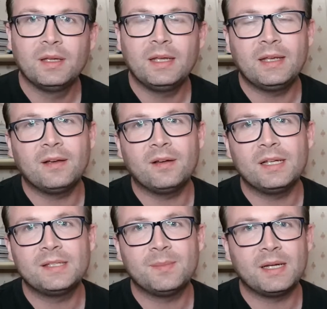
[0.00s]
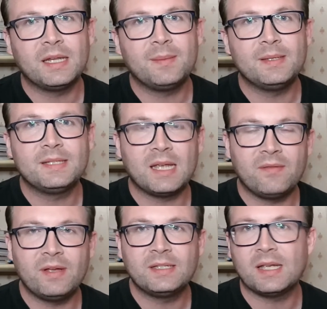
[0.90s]
Hey guys, my name is
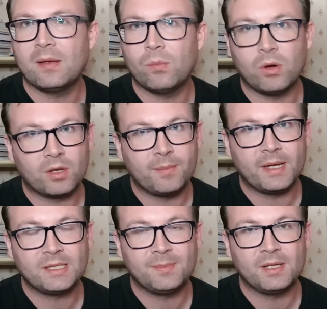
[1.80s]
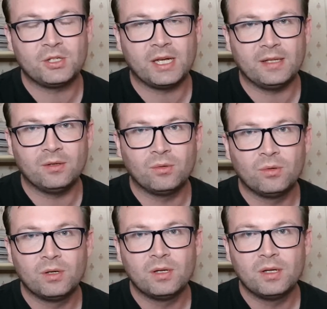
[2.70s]
David and welcome back to my
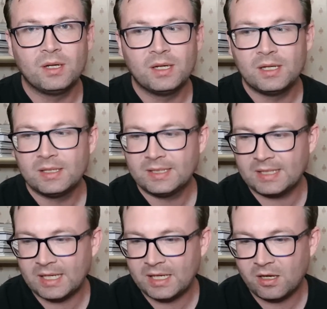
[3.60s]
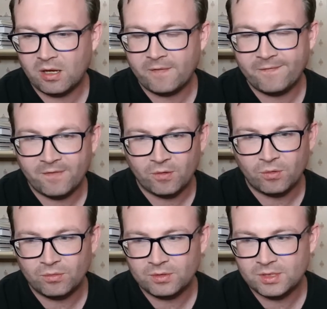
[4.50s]
channel. Today I
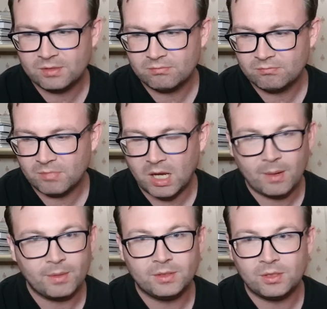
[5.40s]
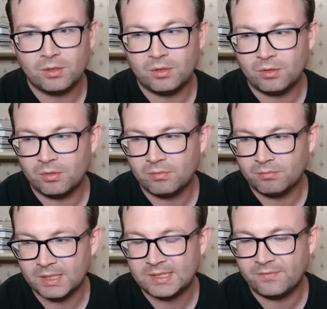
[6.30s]
thought I would do
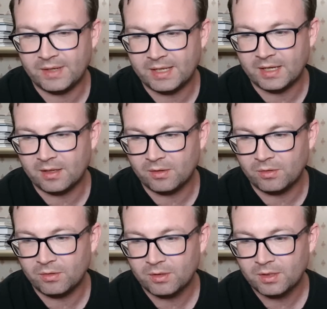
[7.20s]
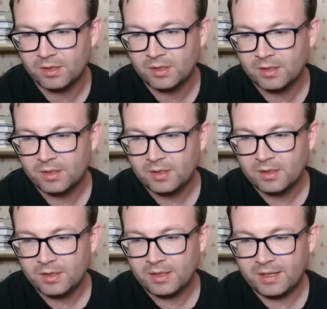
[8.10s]
this video
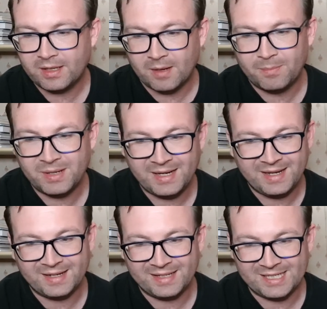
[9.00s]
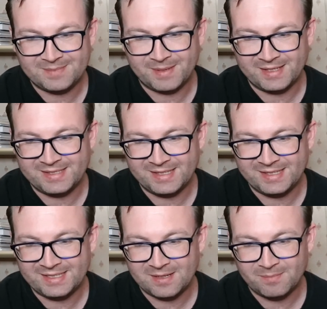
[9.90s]
completely
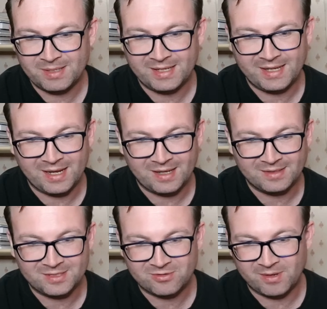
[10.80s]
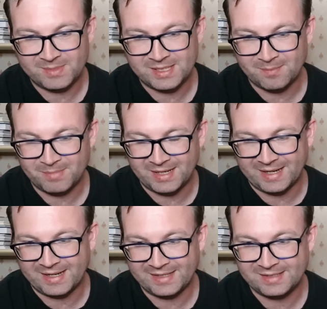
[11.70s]
unexpected, completely unscripted and
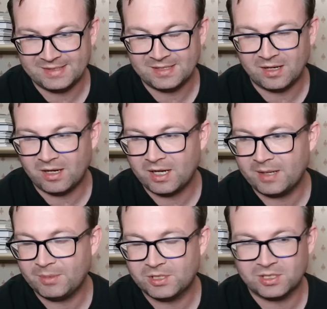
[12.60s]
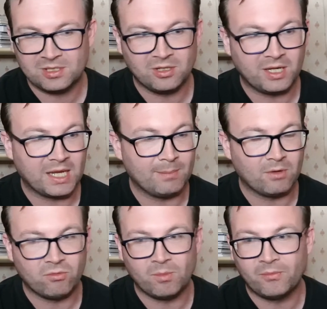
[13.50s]
planned. I was just lying in my
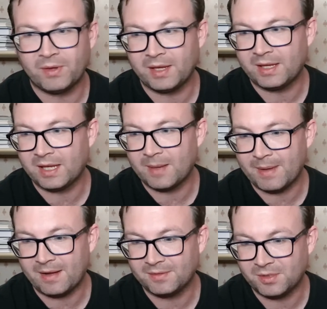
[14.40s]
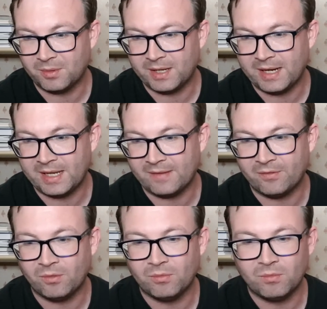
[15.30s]
room thinking about doing it and I
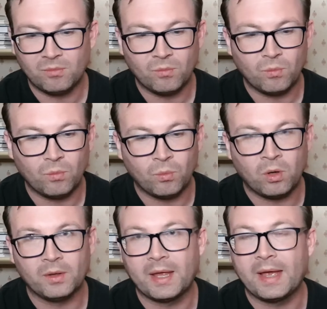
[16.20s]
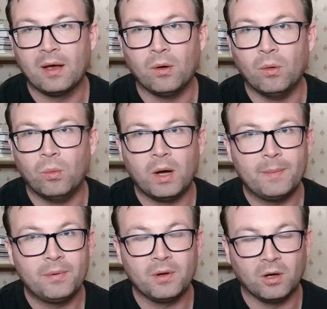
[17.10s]
thought, what the hell, why
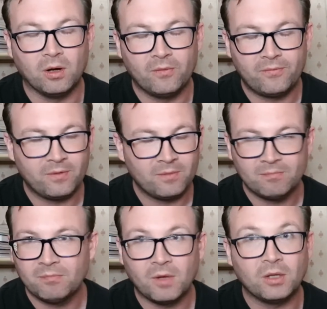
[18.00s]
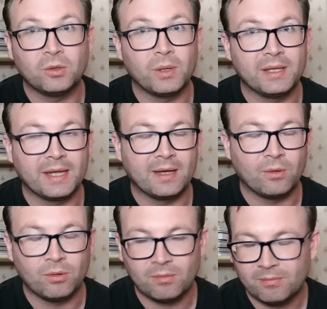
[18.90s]
put it off? I'll do it
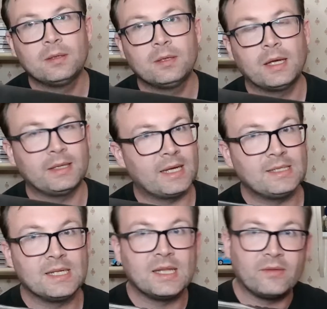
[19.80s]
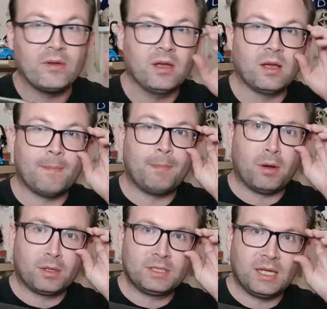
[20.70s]
now. And that is another
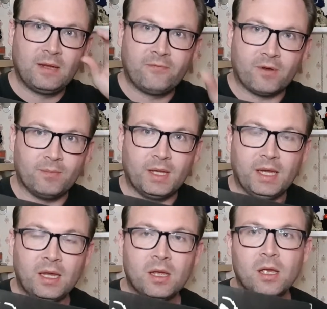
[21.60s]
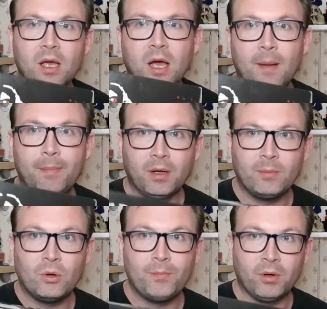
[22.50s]
unboxing from the
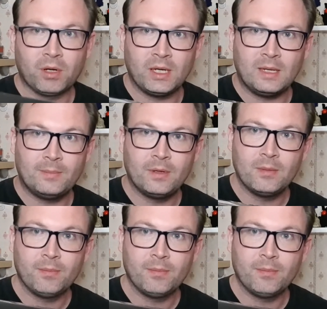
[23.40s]
Abominable Book Club.